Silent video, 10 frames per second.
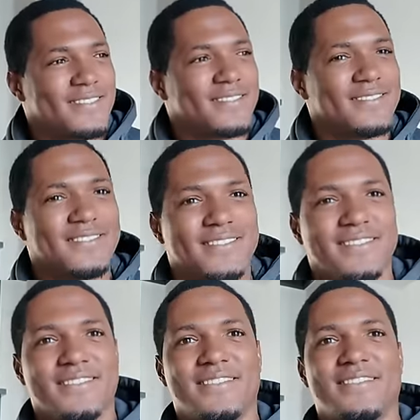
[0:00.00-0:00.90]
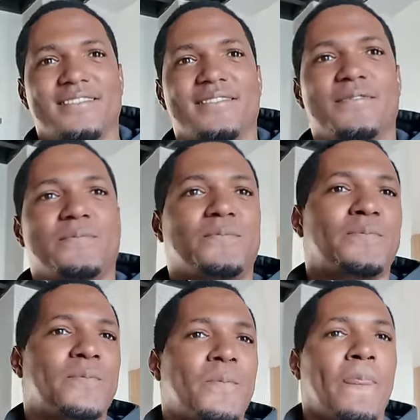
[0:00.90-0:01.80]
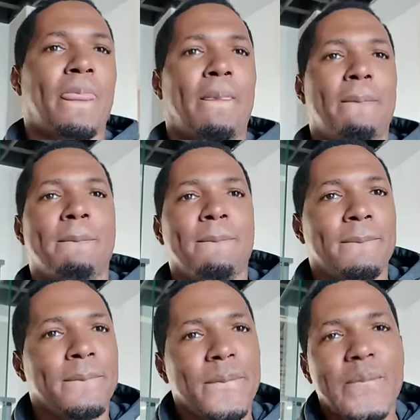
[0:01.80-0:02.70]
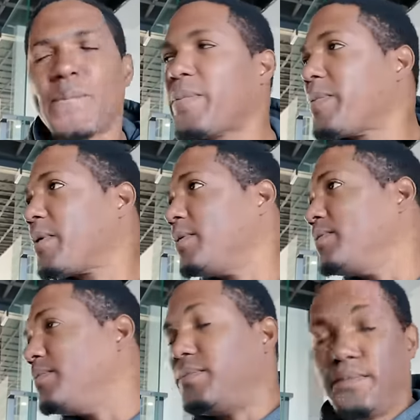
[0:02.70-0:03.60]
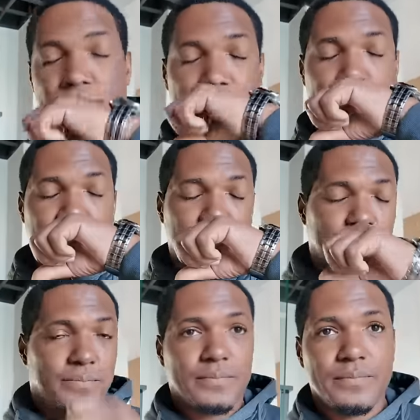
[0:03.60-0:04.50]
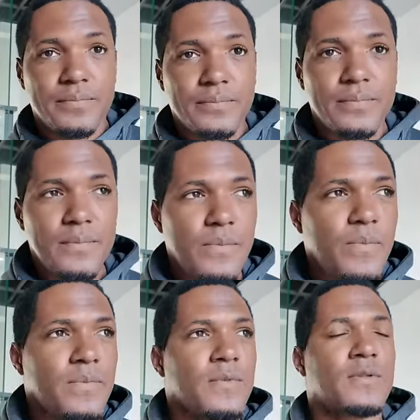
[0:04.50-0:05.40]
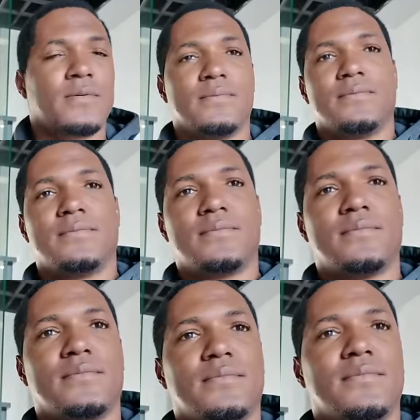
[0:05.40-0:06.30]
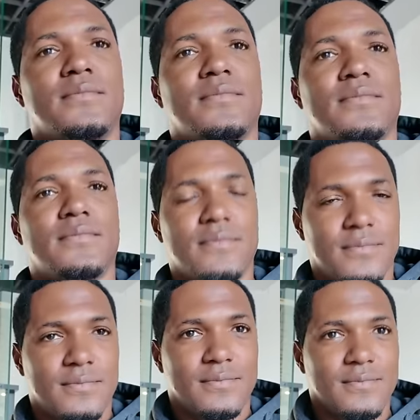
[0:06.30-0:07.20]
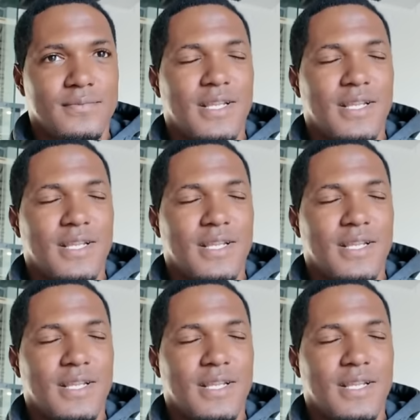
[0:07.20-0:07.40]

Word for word: any message you have for anyone who wants to come to Kenya or relocate to Kenya like you?